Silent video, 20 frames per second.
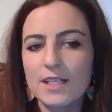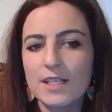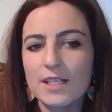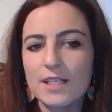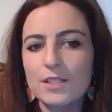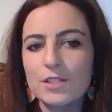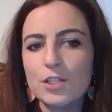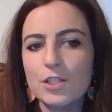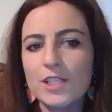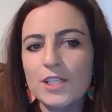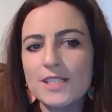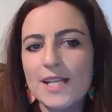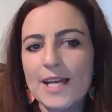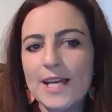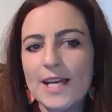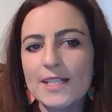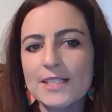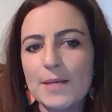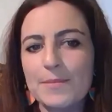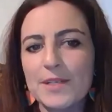Judy's
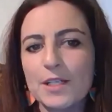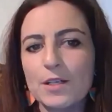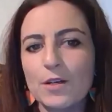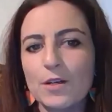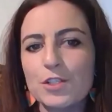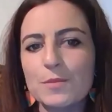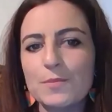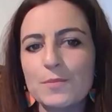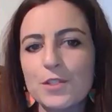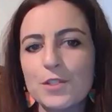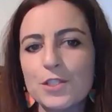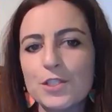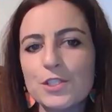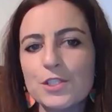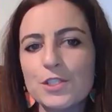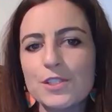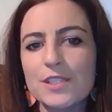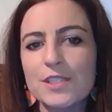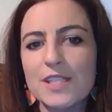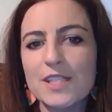academic
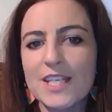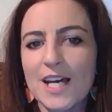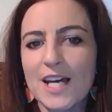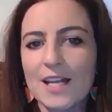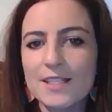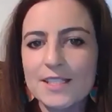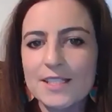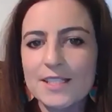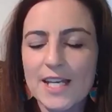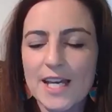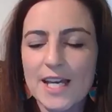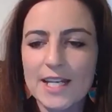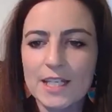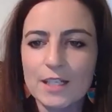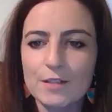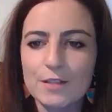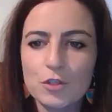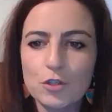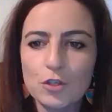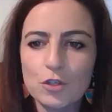contributions to the understanding
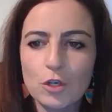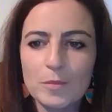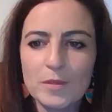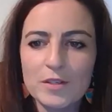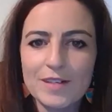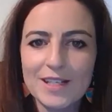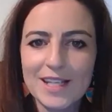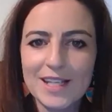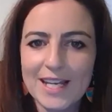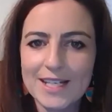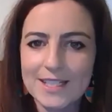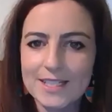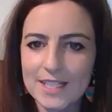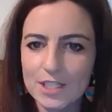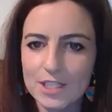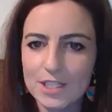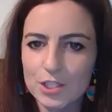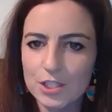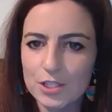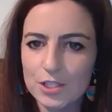of trauma-related
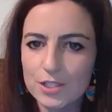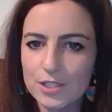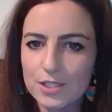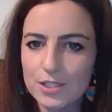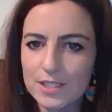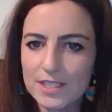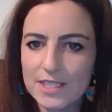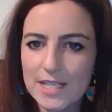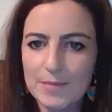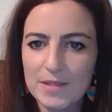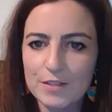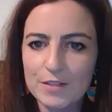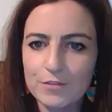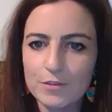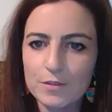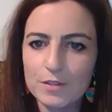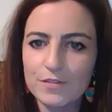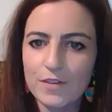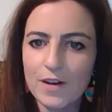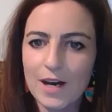issues stemming
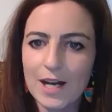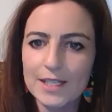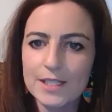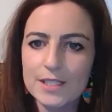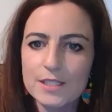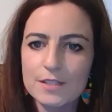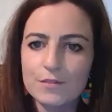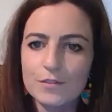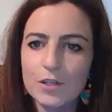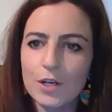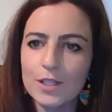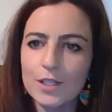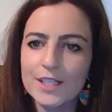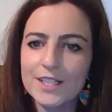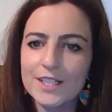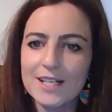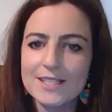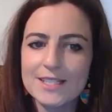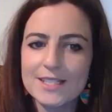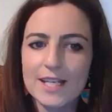from the violence of
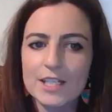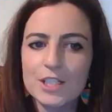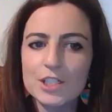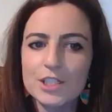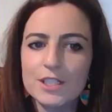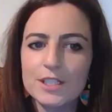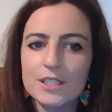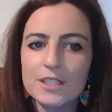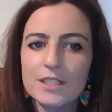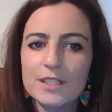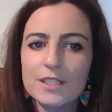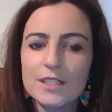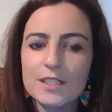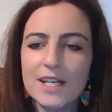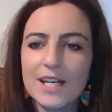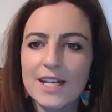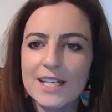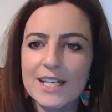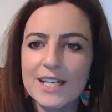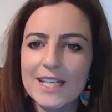colonisation
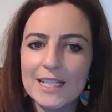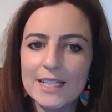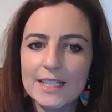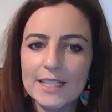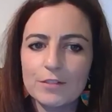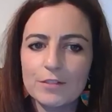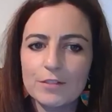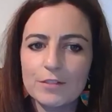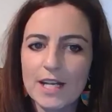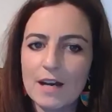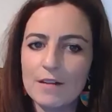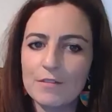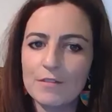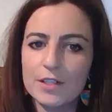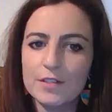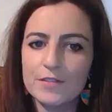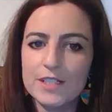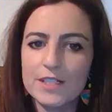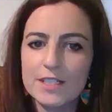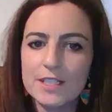and healing and
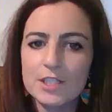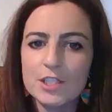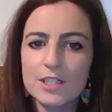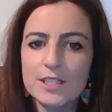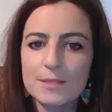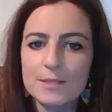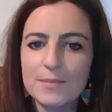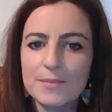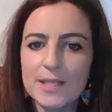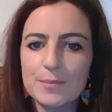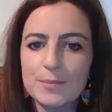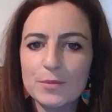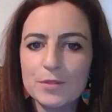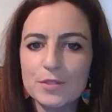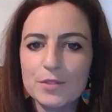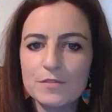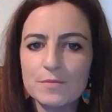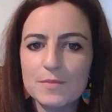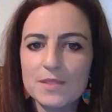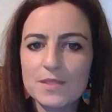recovery of Indigenous
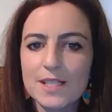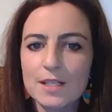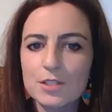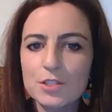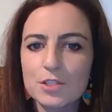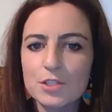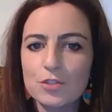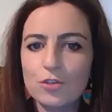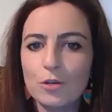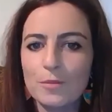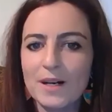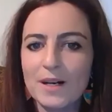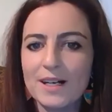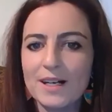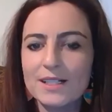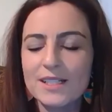peoples from such trauma